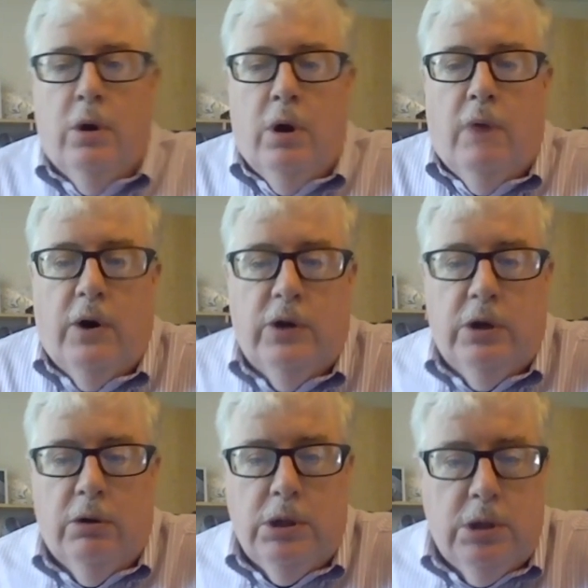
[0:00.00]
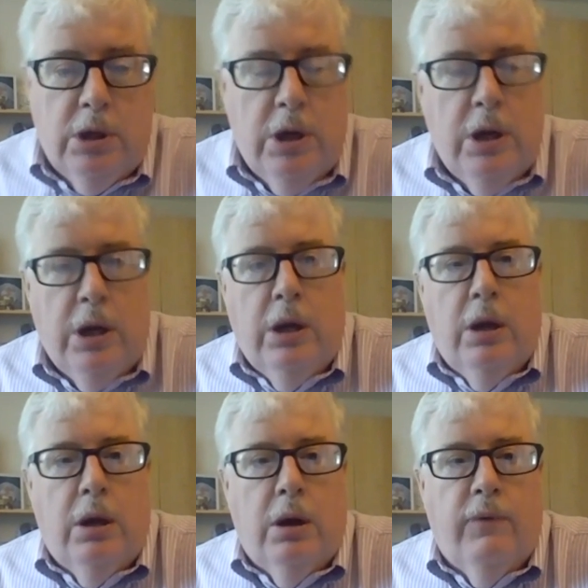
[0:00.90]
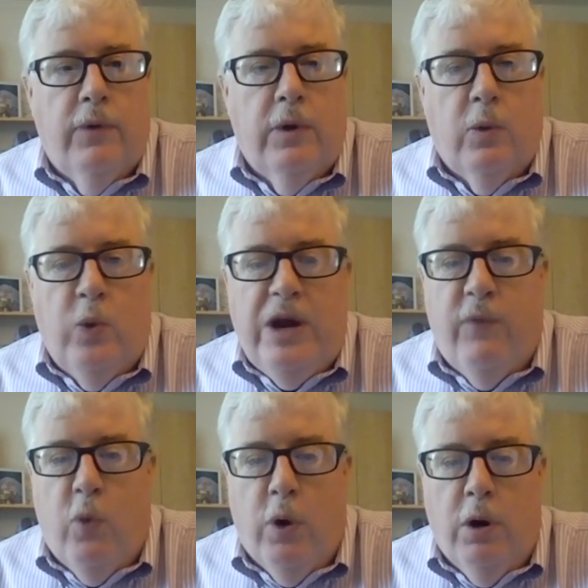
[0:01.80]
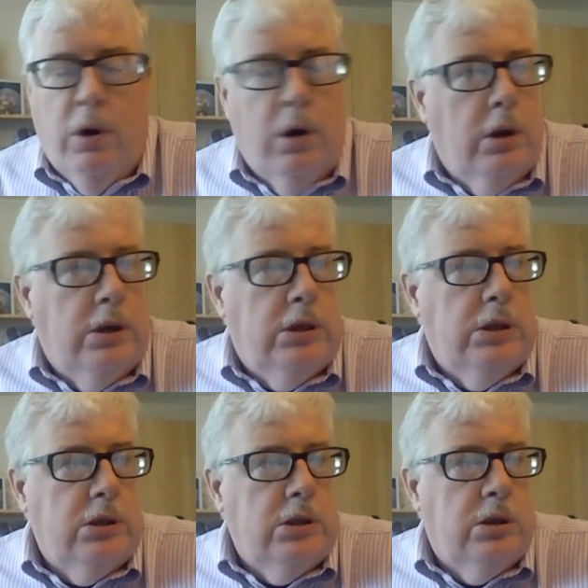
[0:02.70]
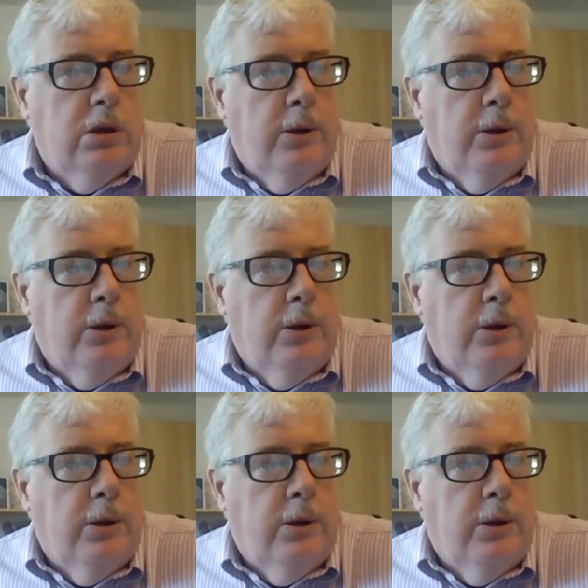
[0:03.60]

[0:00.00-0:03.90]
of our series uh, for the week four. This is